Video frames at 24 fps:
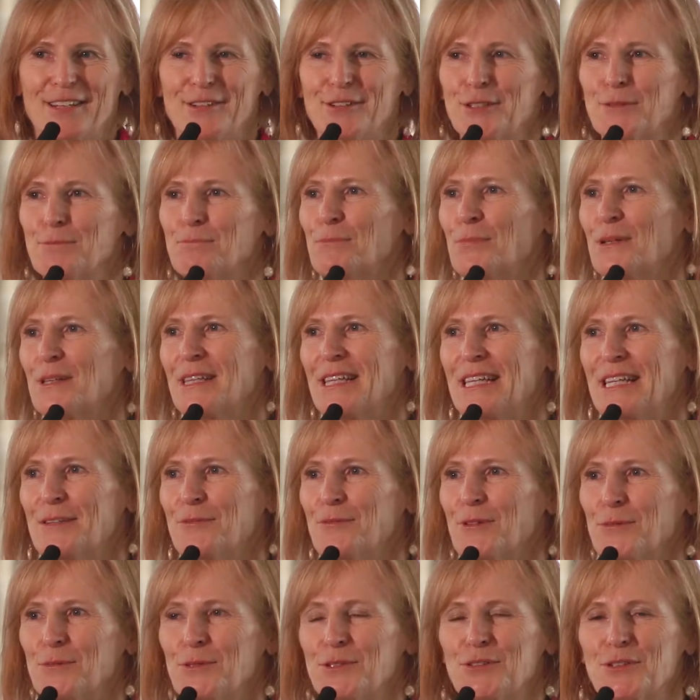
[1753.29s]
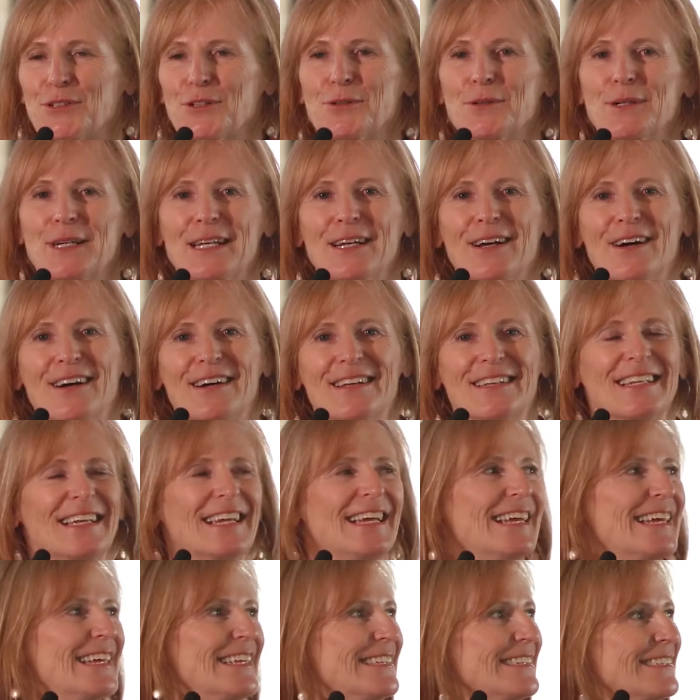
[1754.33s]
They couldn't believe what was going on,
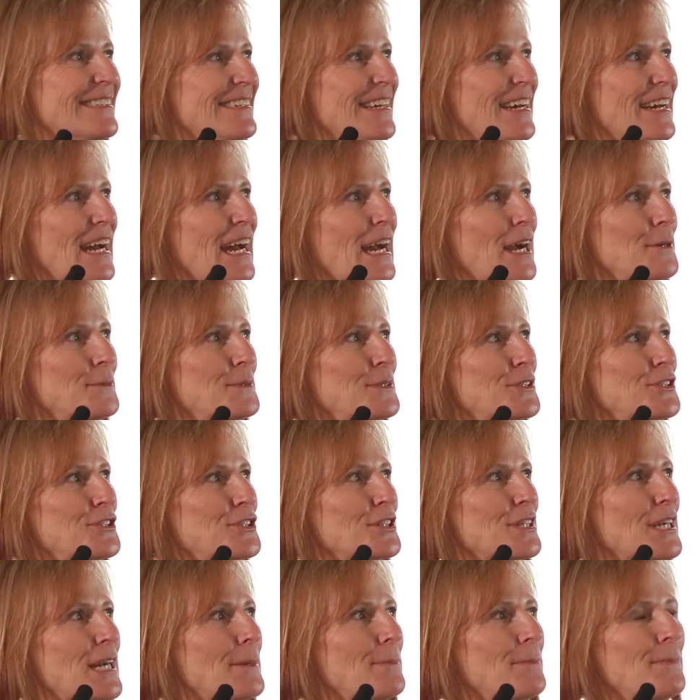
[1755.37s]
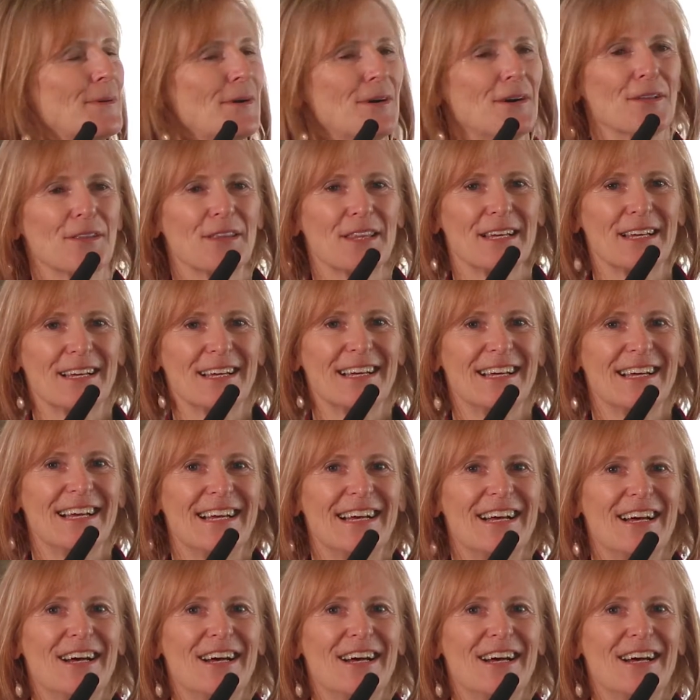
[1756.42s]
and how we shook up all the